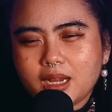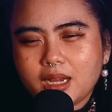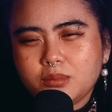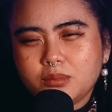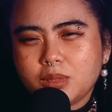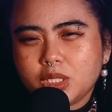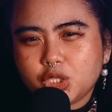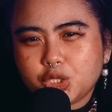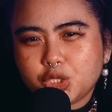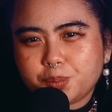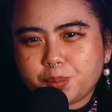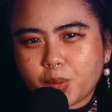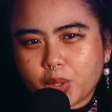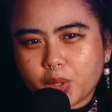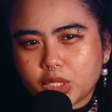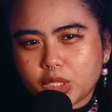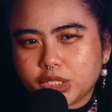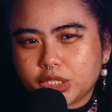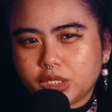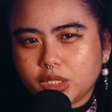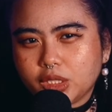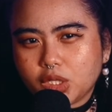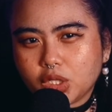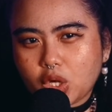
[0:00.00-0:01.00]
much
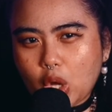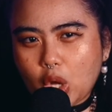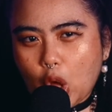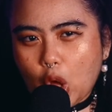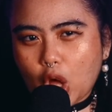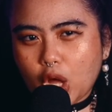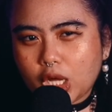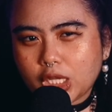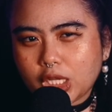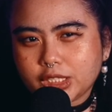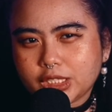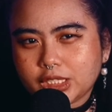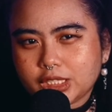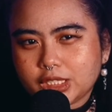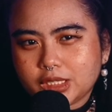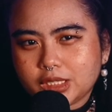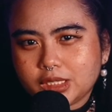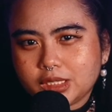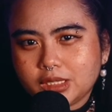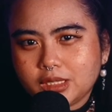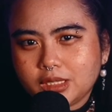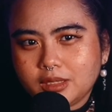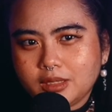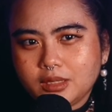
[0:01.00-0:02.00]
personal
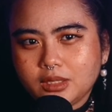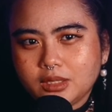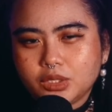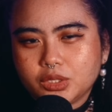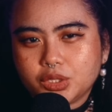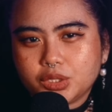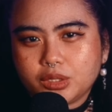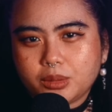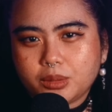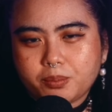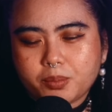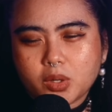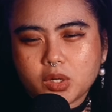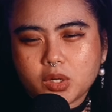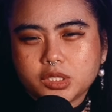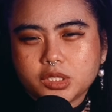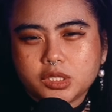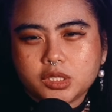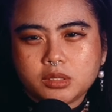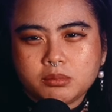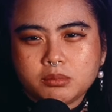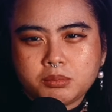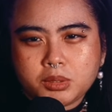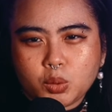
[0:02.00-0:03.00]
cost should a
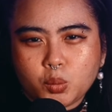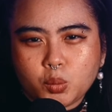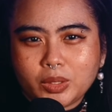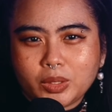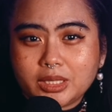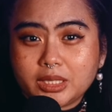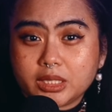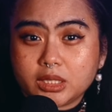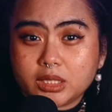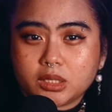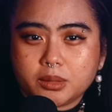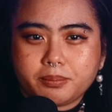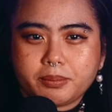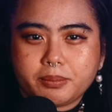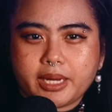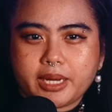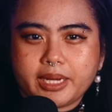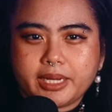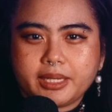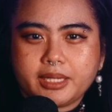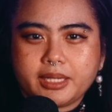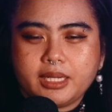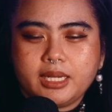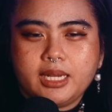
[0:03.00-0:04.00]
person be willing to
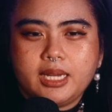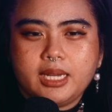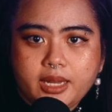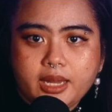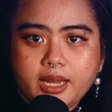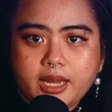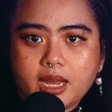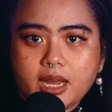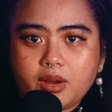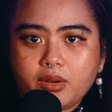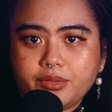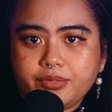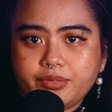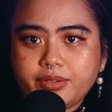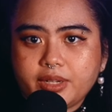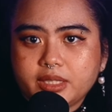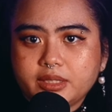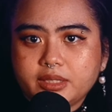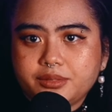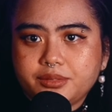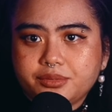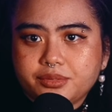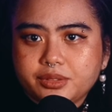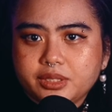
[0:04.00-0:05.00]
pay? How
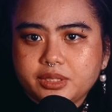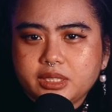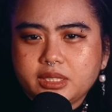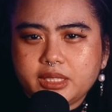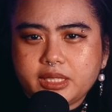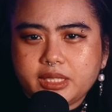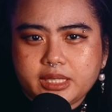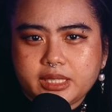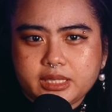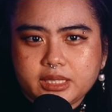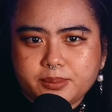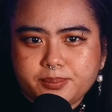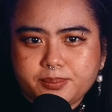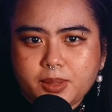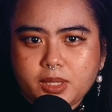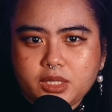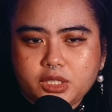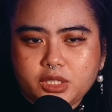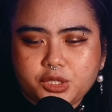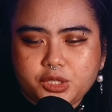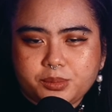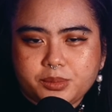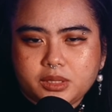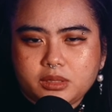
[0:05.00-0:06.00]
effective really is
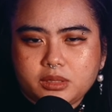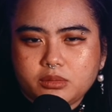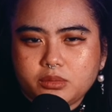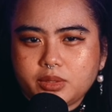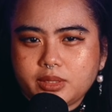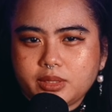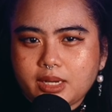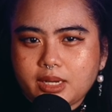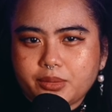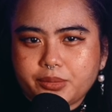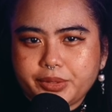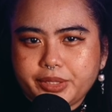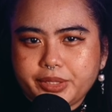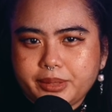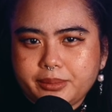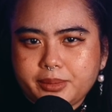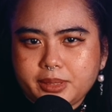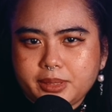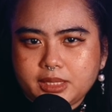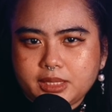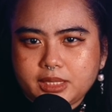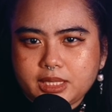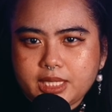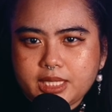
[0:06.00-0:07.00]
punishment without
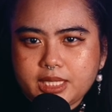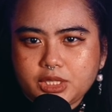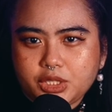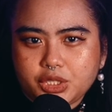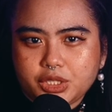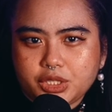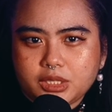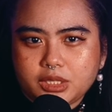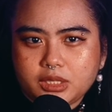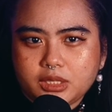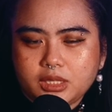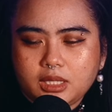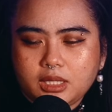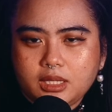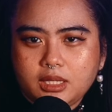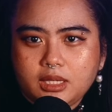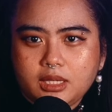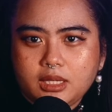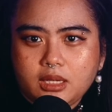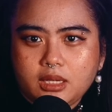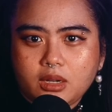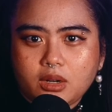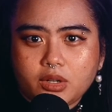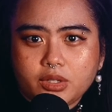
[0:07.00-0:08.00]
rehabilitation?
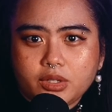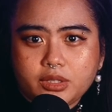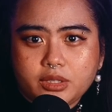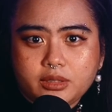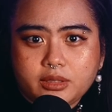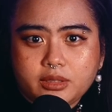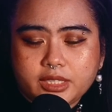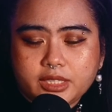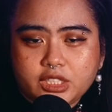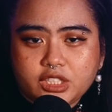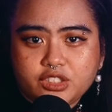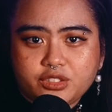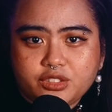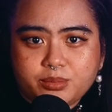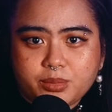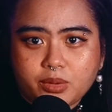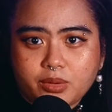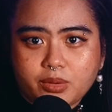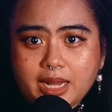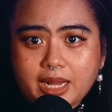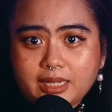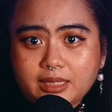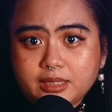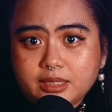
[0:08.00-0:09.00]
Are the Knights of
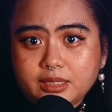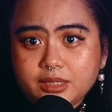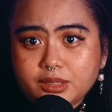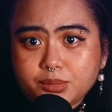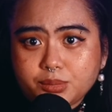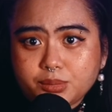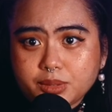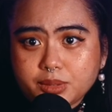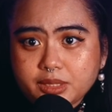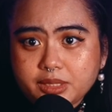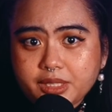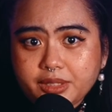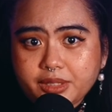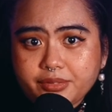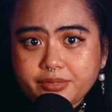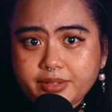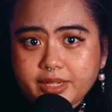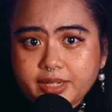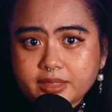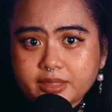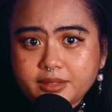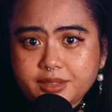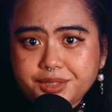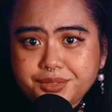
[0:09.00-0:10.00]
Moralis really
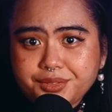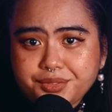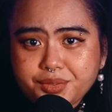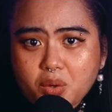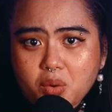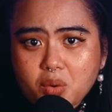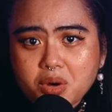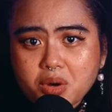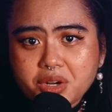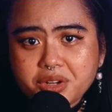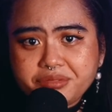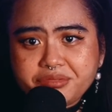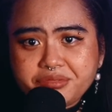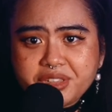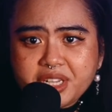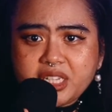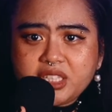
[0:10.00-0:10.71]
effective, or are they